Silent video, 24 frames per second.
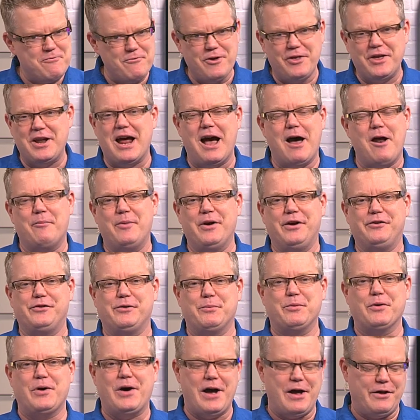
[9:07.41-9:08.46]
really not a big
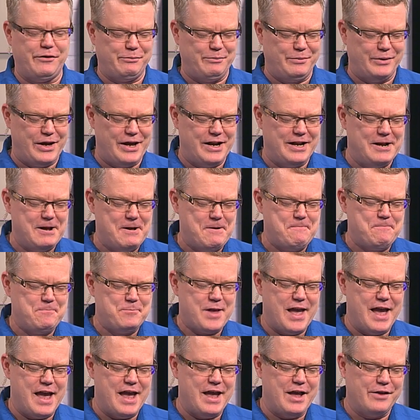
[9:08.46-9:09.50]
surprise. But
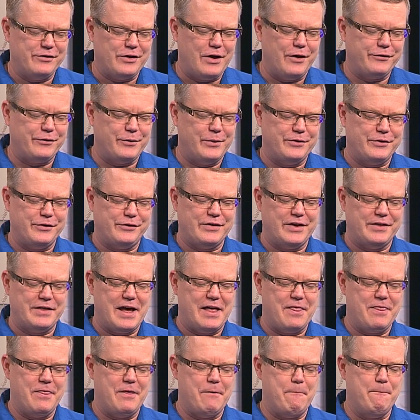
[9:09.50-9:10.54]
I'm it's shocked. also interesting
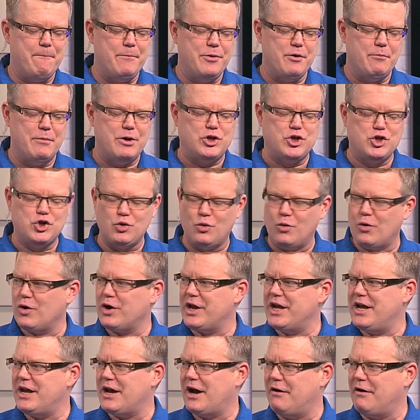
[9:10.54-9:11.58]
that the, the majority